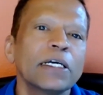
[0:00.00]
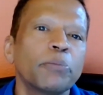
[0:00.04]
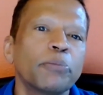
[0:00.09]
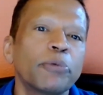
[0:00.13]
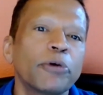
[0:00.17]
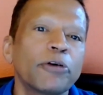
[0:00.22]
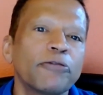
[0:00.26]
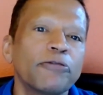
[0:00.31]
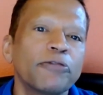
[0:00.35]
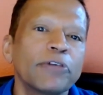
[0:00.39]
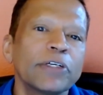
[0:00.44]
a
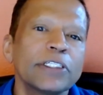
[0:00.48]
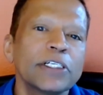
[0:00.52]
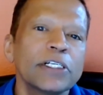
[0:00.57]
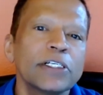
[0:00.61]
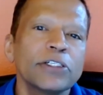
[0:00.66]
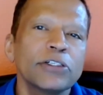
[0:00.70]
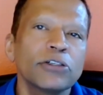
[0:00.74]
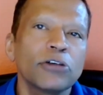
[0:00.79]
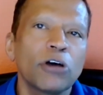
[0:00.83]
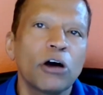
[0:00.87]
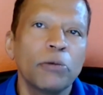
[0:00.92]

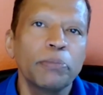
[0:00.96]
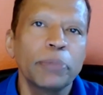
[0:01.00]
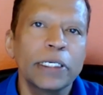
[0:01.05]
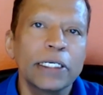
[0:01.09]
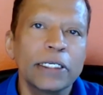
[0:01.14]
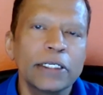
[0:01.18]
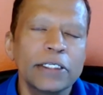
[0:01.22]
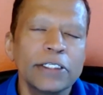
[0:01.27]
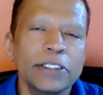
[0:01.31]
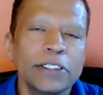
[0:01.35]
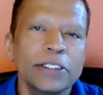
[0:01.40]
professional's
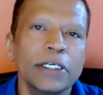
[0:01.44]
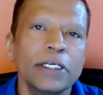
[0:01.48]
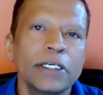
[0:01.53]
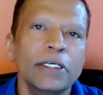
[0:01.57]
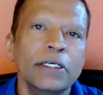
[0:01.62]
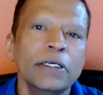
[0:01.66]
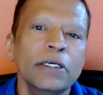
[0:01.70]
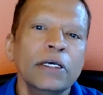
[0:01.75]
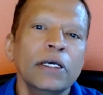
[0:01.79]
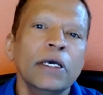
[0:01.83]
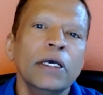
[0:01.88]

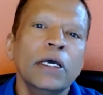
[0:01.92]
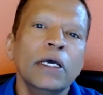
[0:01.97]
competency